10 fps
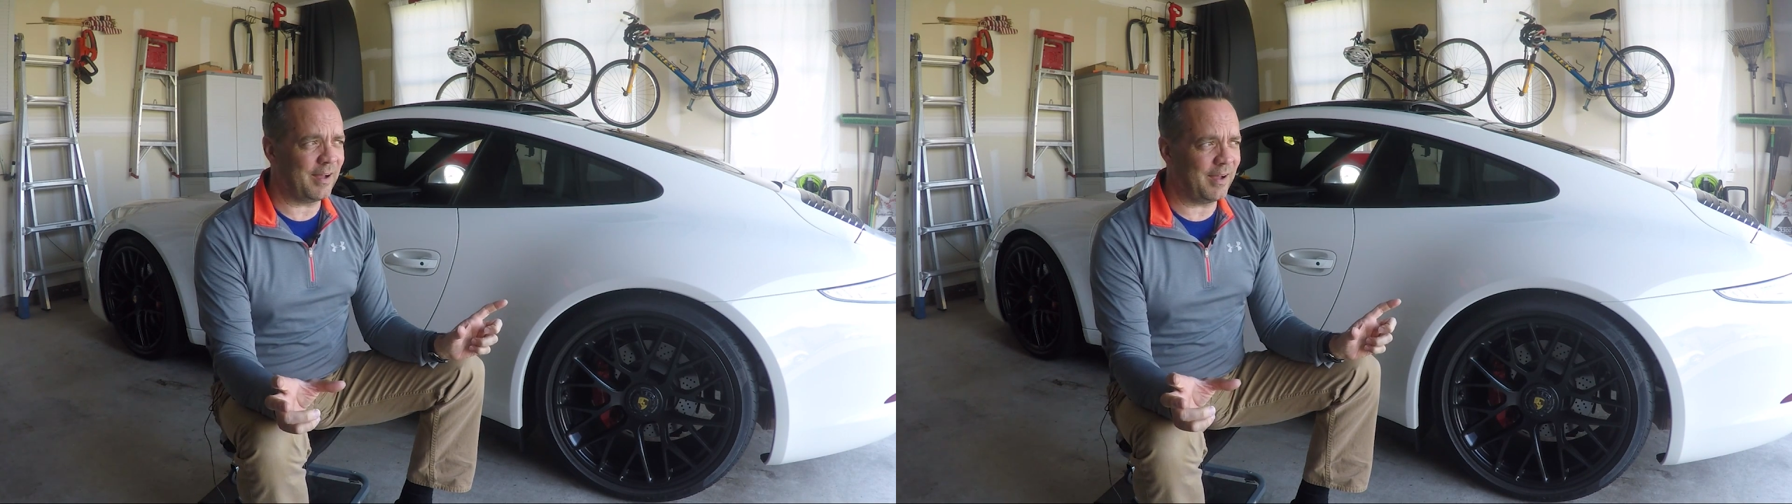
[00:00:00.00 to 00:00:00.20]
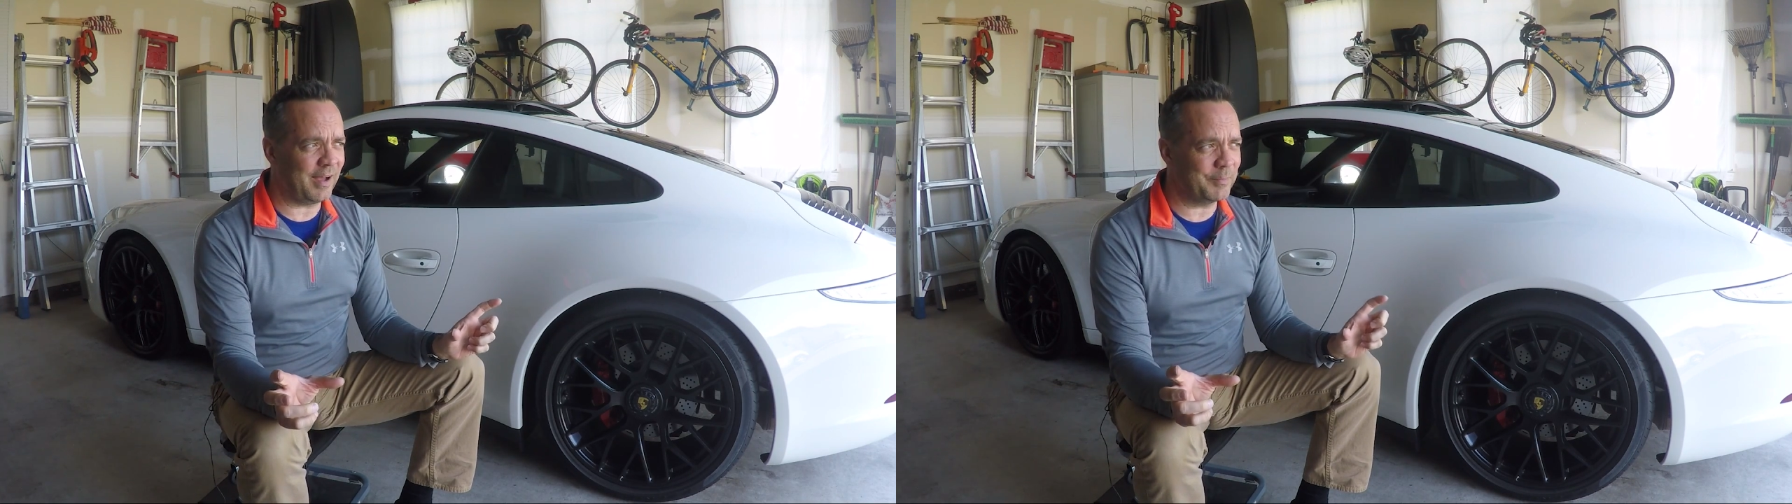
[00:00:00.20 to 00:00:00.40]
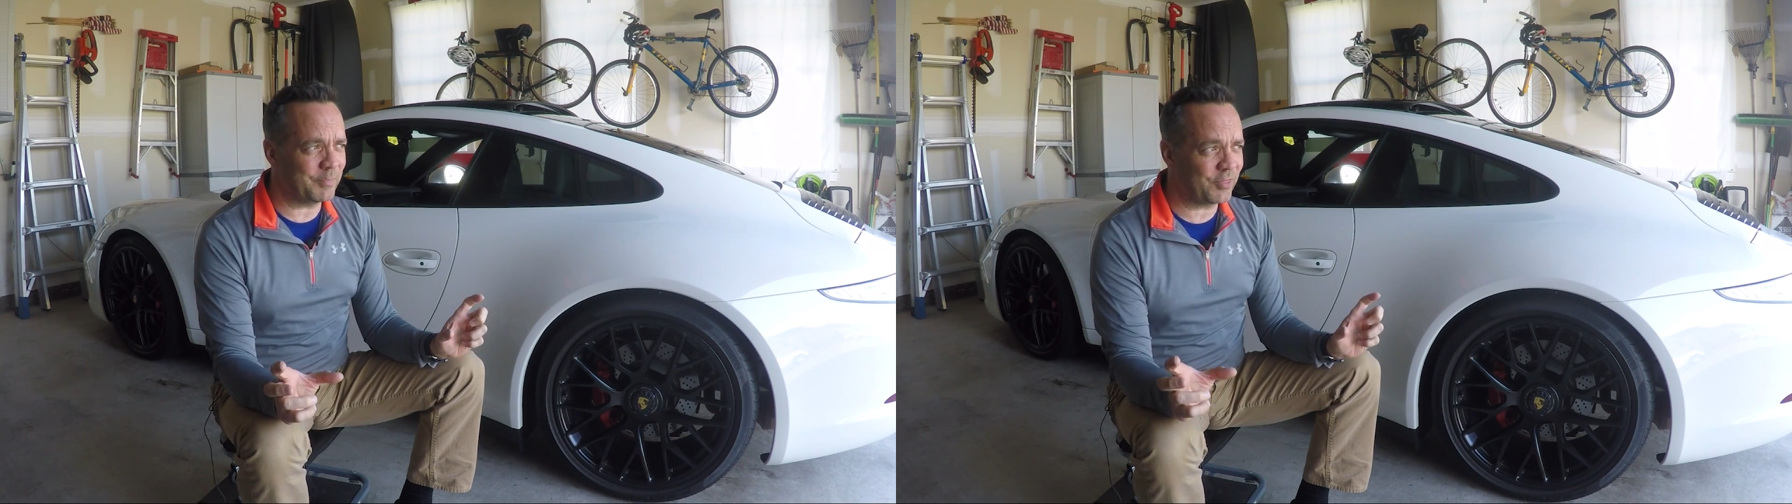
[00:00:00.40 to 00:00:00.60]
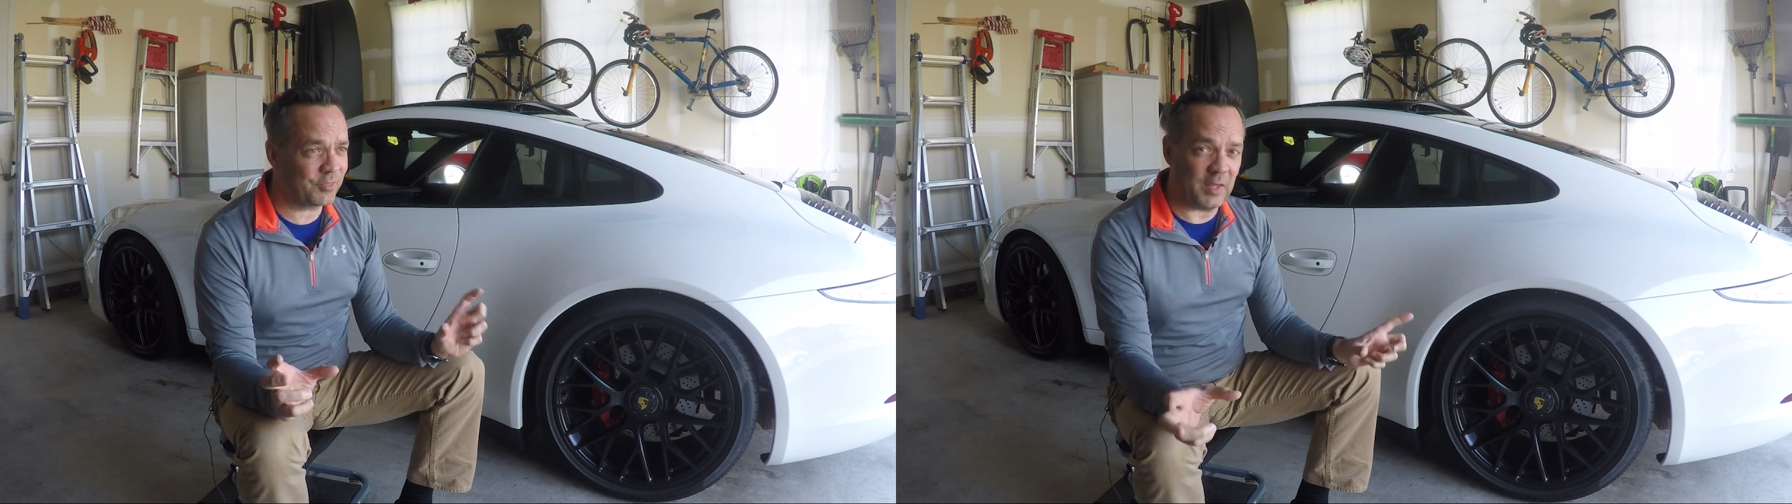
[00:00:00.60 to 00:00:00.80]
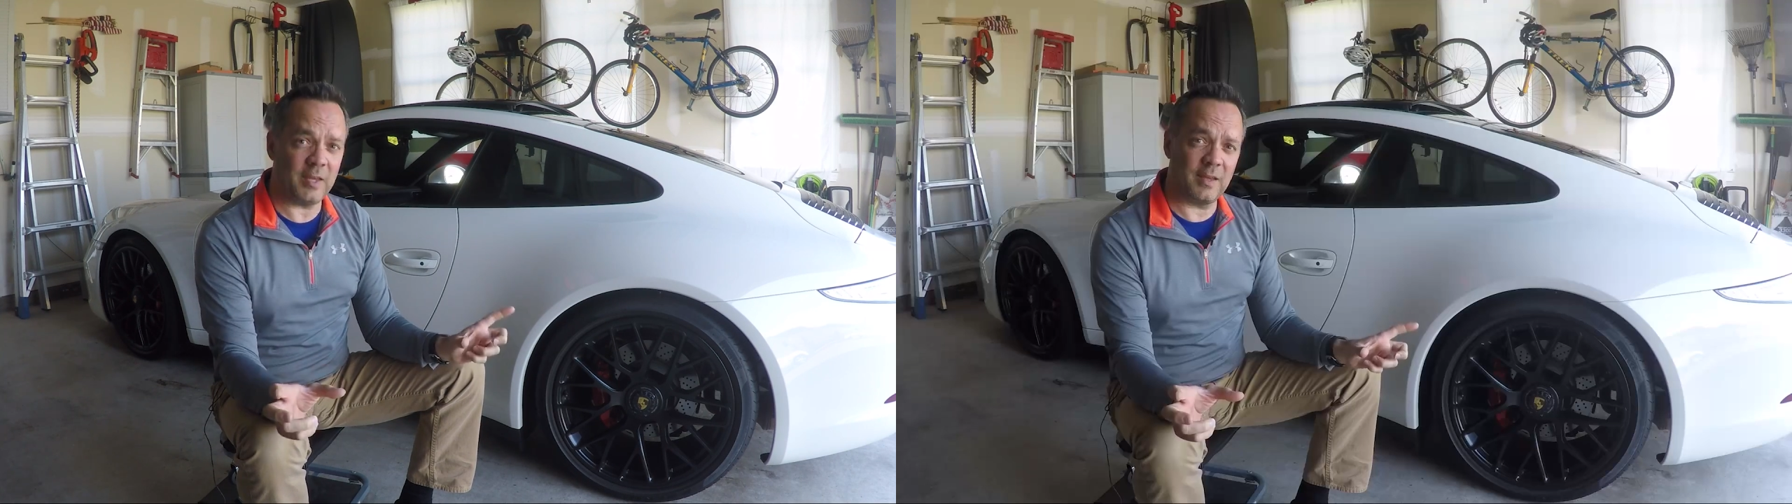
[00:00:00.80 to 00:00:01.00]
I'm
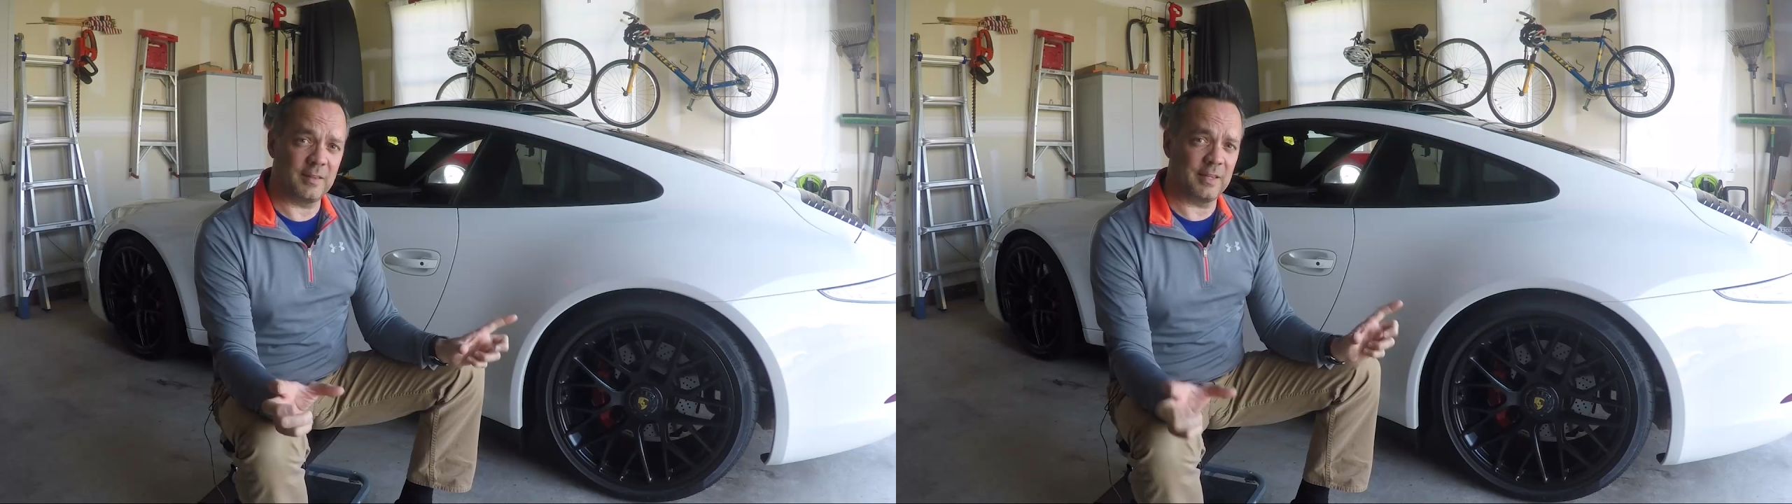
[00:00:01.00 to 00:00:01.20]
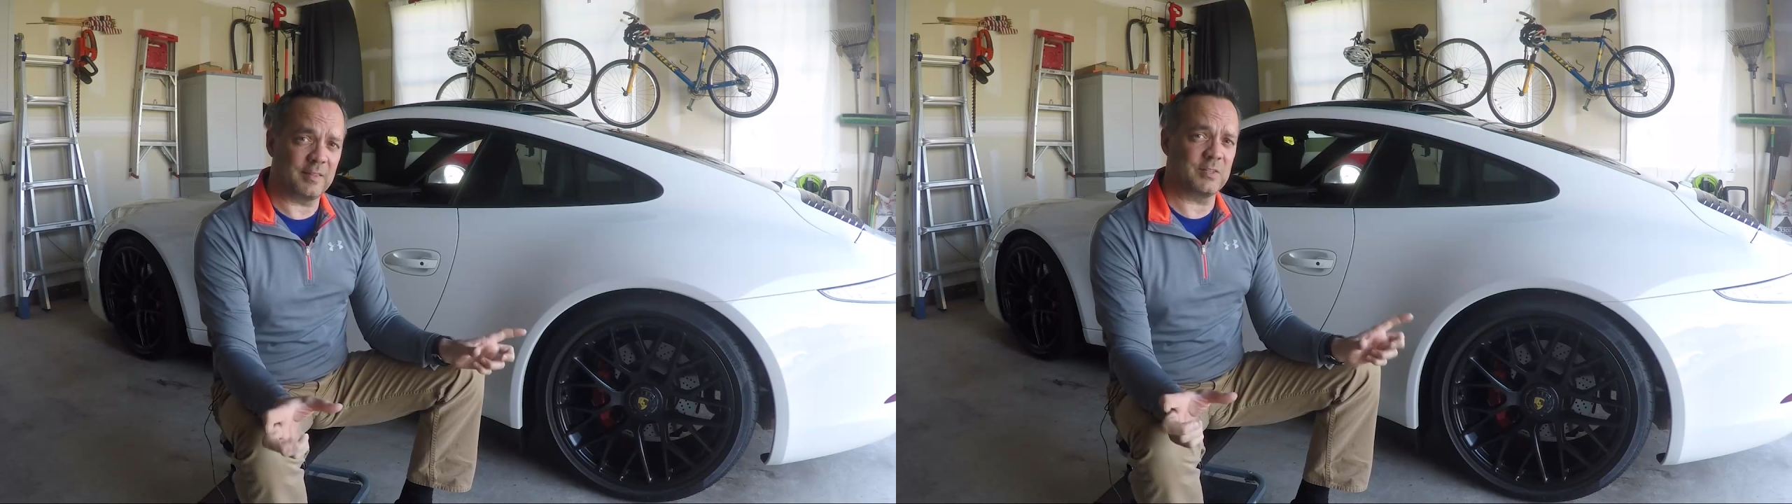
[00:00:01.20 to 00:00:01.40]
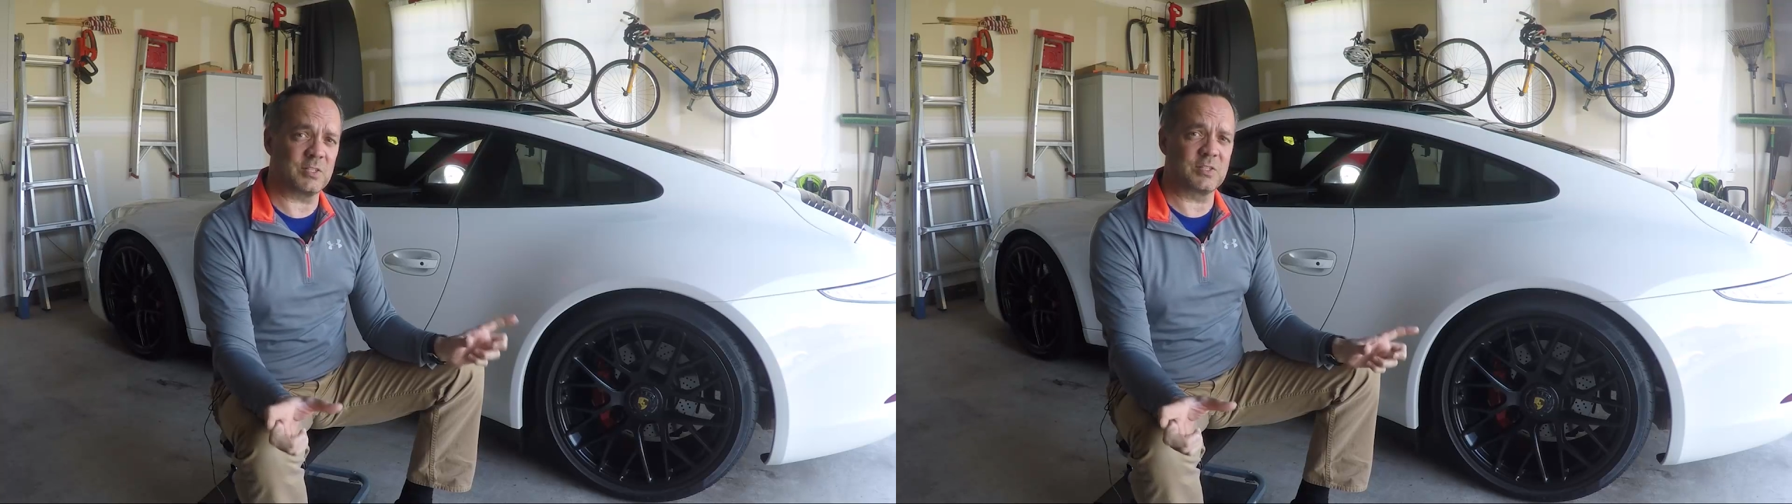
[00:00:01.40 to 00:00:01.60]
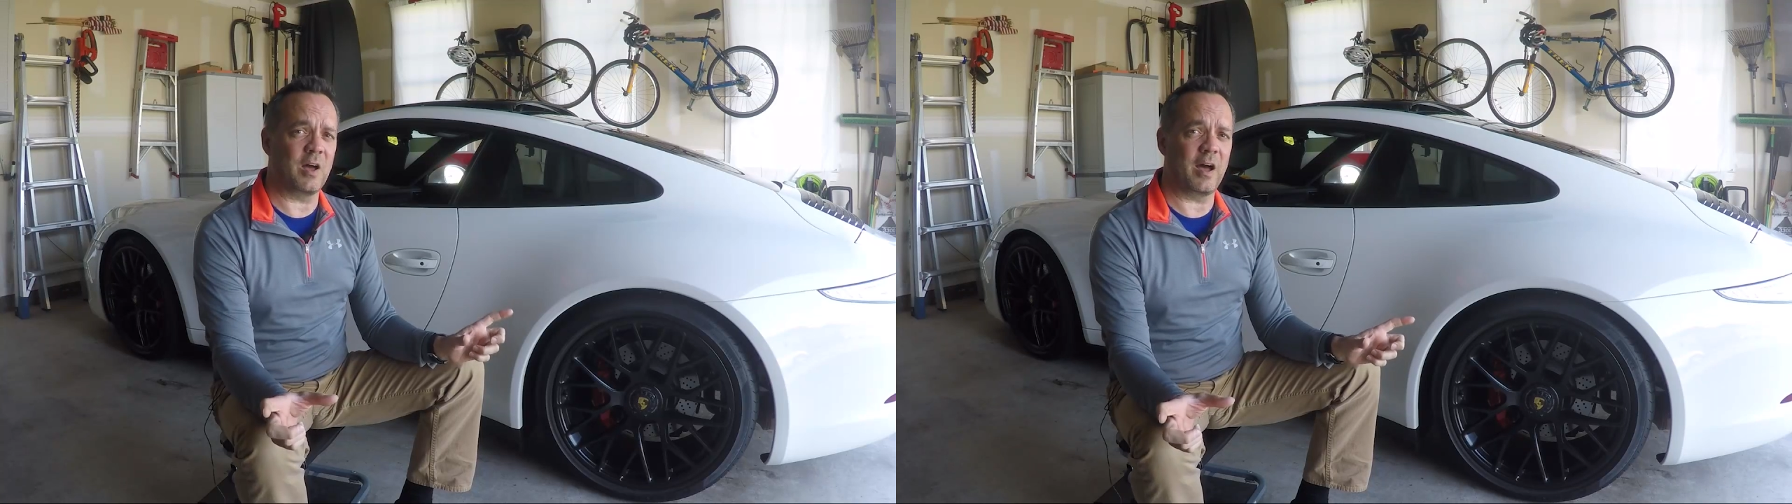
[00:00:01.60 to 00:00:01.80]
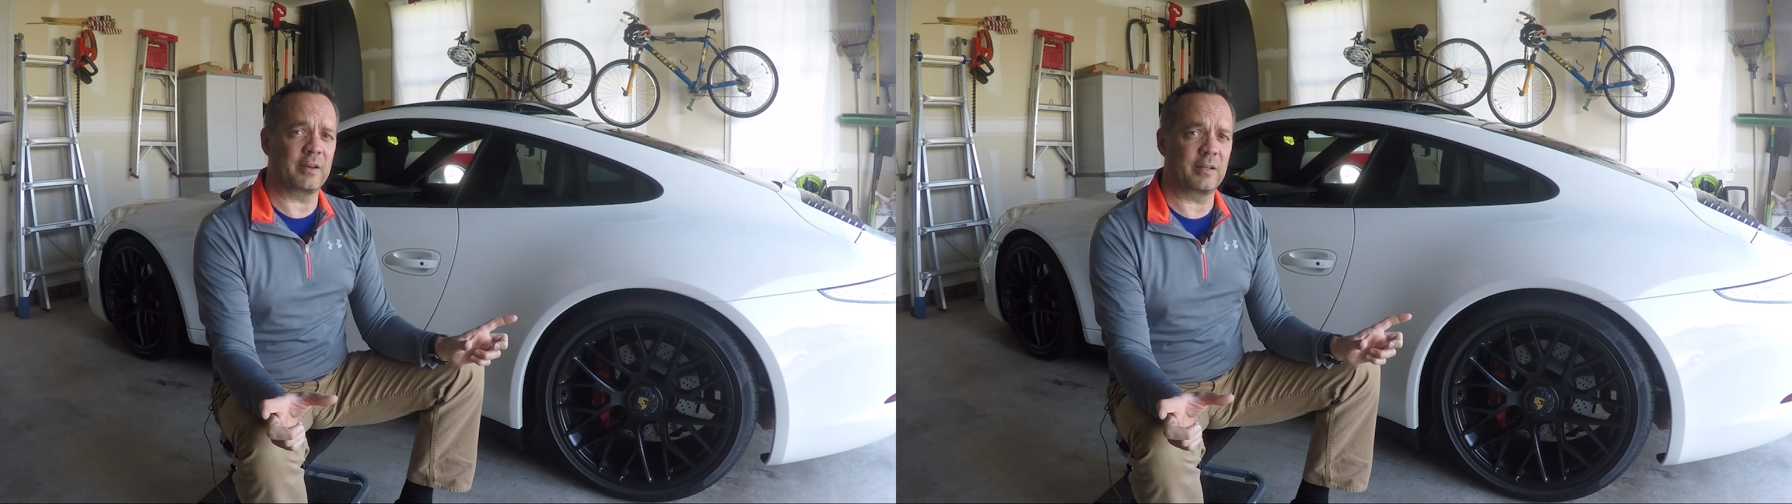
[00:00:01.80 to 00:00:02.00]
thinking that this is
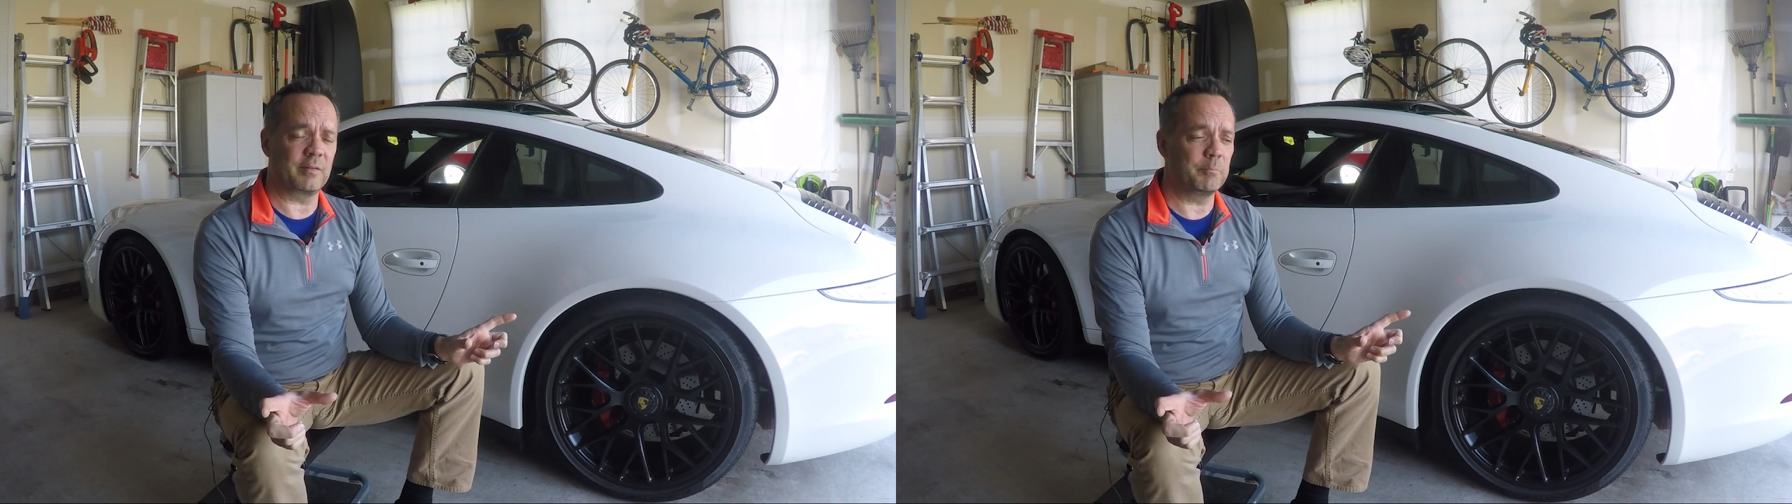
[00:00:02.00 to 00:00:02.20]
not a